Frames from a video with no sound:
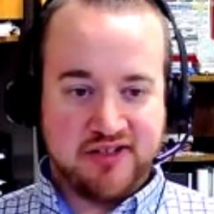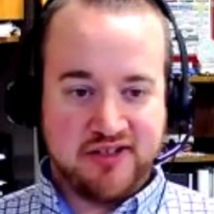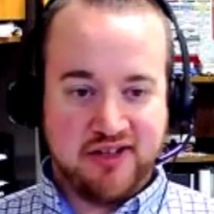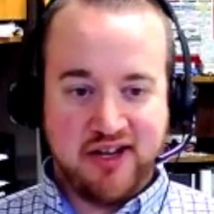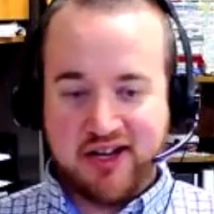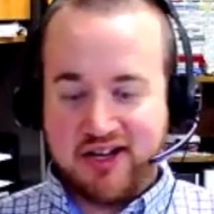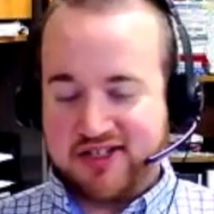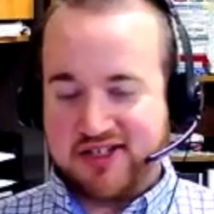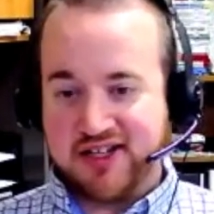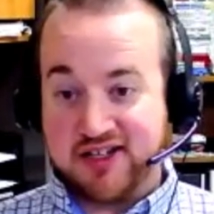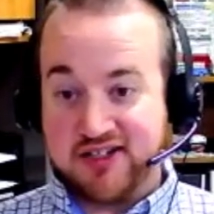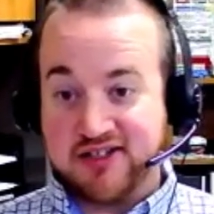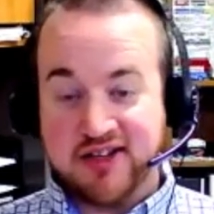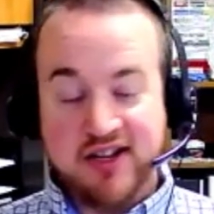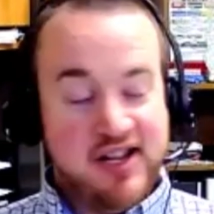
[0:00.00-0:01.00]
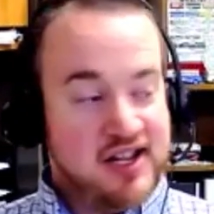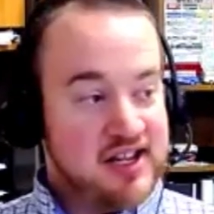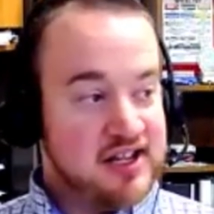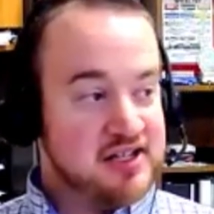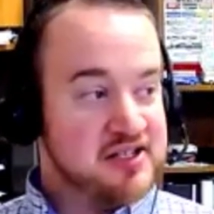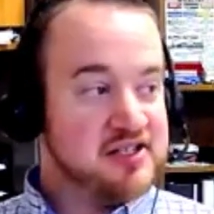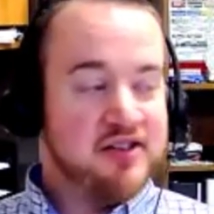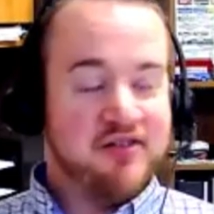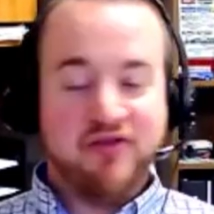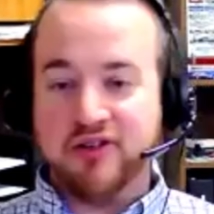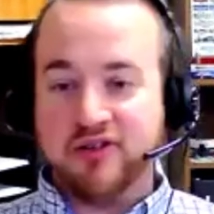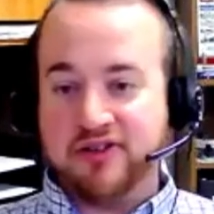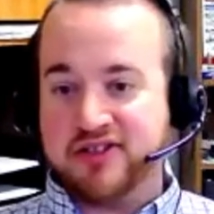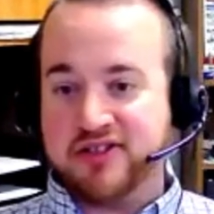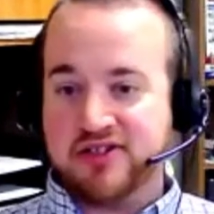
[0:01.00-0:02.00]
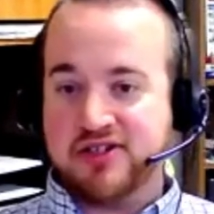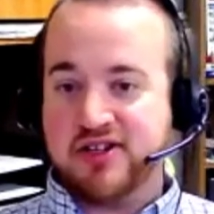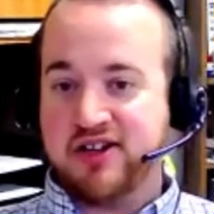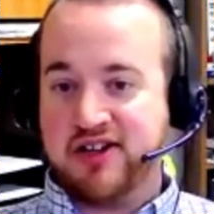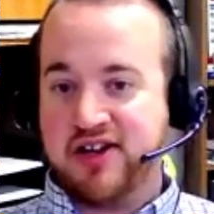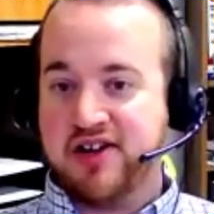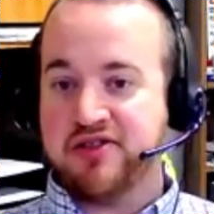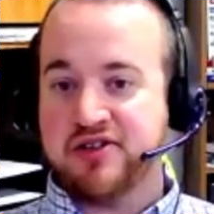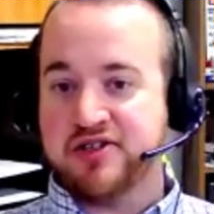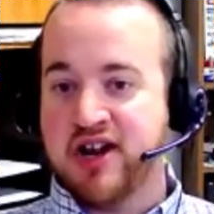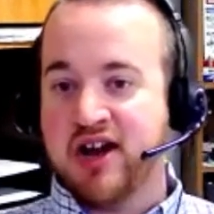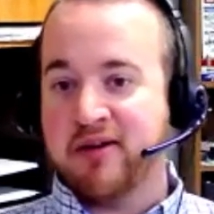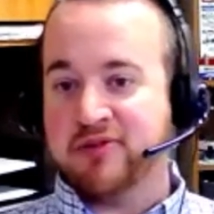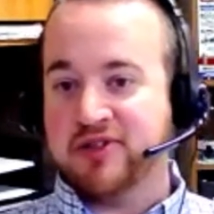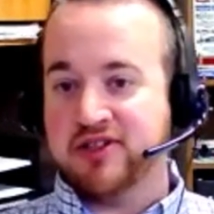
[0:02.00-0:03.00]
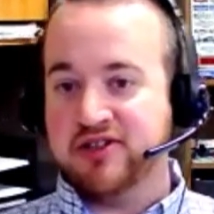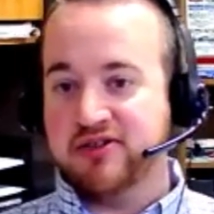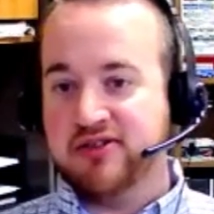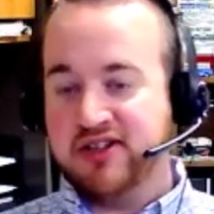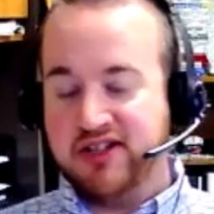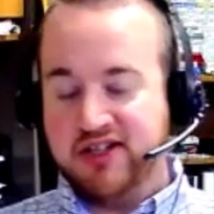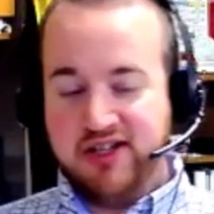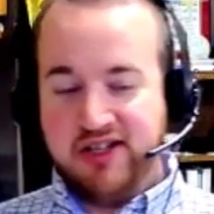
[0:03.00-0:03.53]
And like I said, it's difficult to shut down the shop to do it.